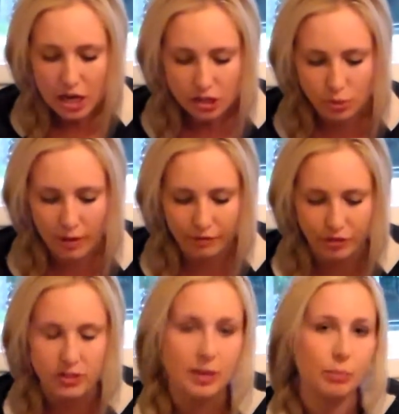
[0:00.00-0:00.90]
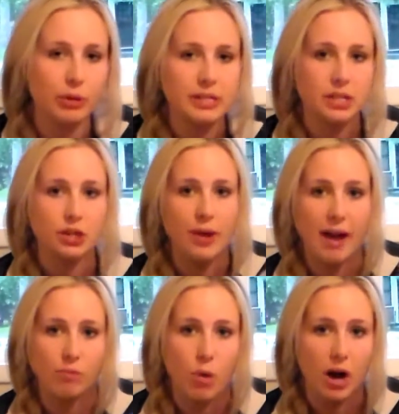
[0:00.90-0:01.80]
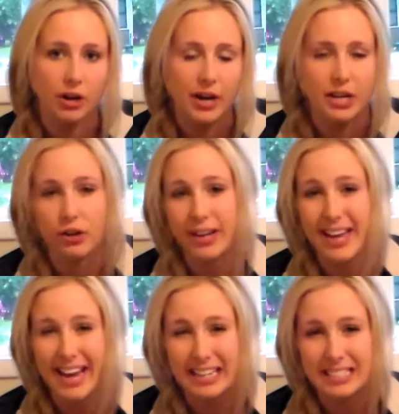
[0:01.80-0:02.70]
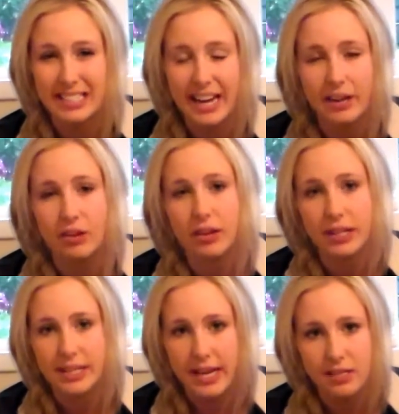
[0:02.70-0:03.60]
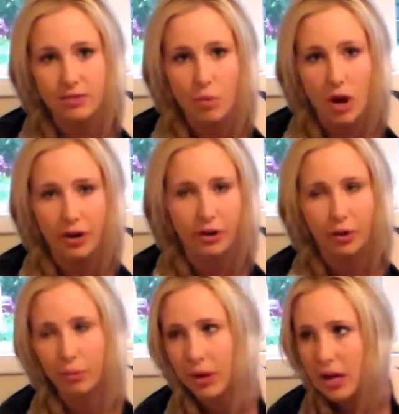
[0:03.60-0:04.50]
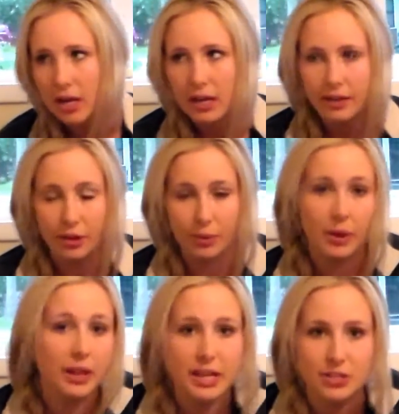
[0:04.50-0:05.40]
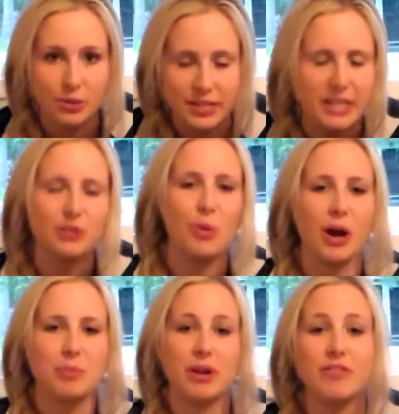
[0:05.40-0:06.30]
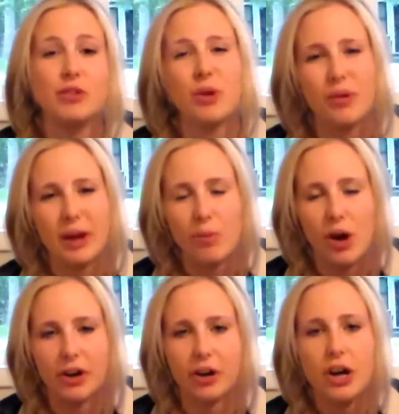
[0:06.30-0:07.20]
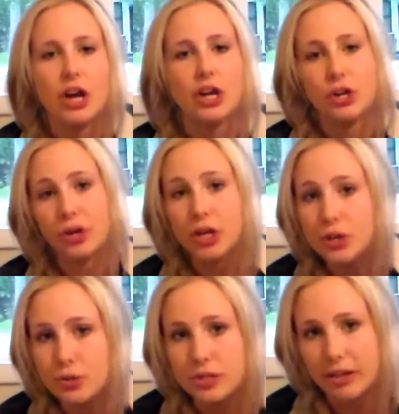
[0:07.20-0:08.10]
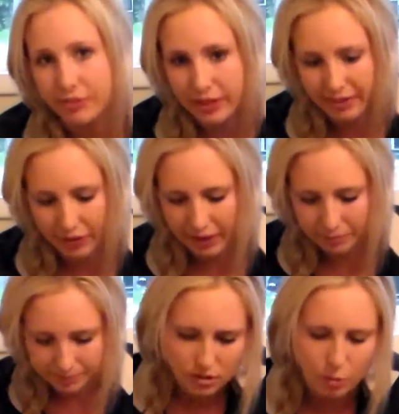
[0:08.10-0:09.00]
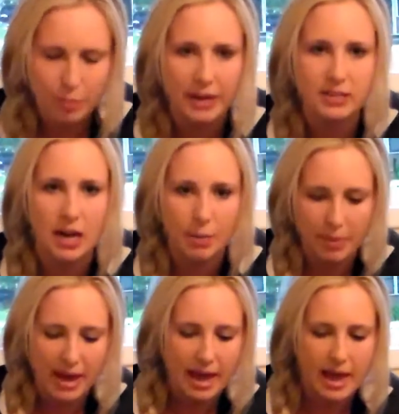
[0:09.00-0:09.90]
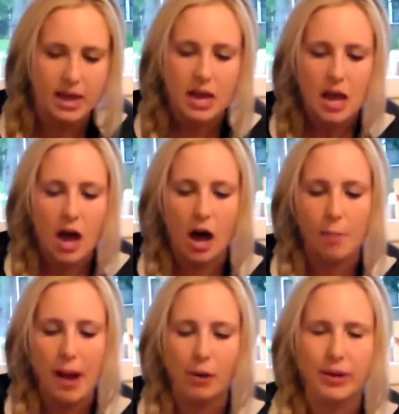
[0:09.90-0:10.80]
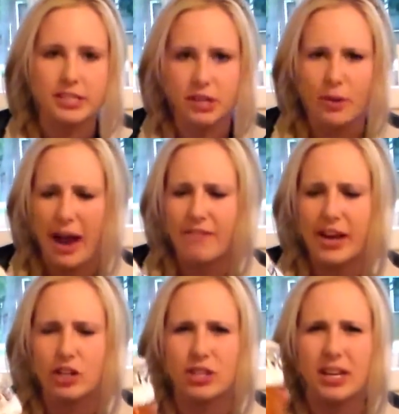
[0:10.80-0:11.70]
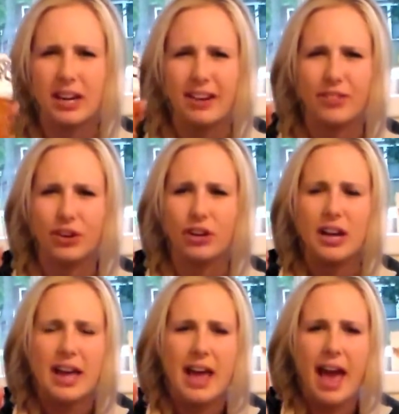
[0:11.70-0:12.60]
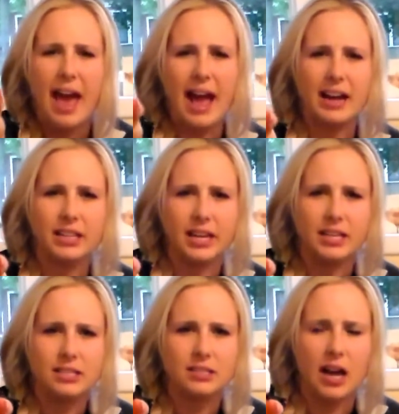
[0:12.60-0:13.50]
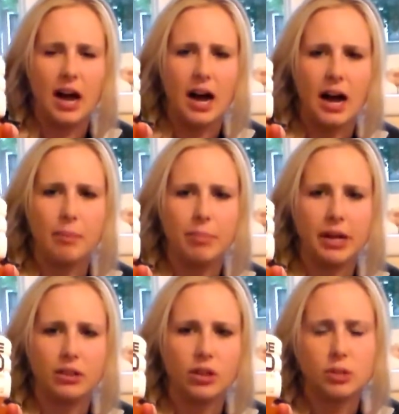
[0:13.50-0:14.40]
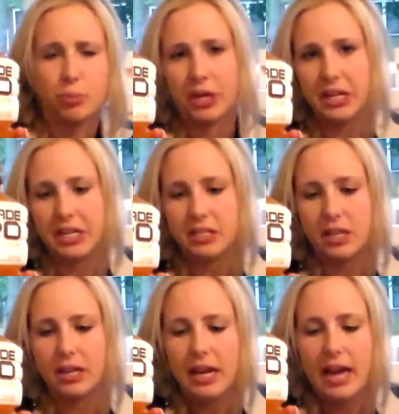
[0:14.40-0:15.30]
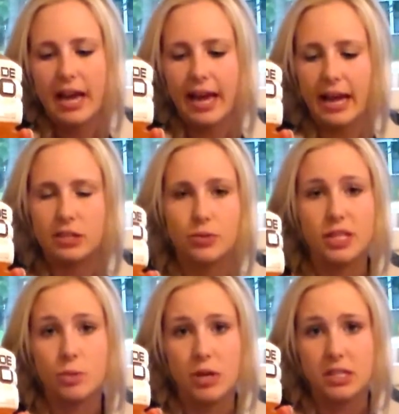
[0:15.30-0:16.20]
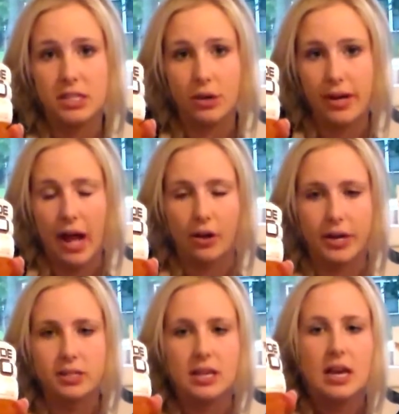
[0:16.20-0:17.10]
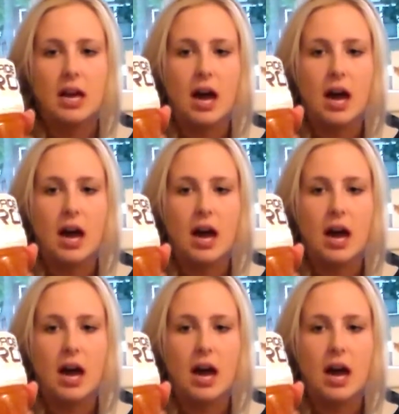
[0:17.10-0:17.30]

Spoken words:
So if for some reason you have water and you can't stand the taste of water, or there really is no taste of water, but if you don't like water, you could use a flavoring. I also picked up a Powerade Zero. I've actually never had this, but it looked pretty decent. And so this one is 0 calories.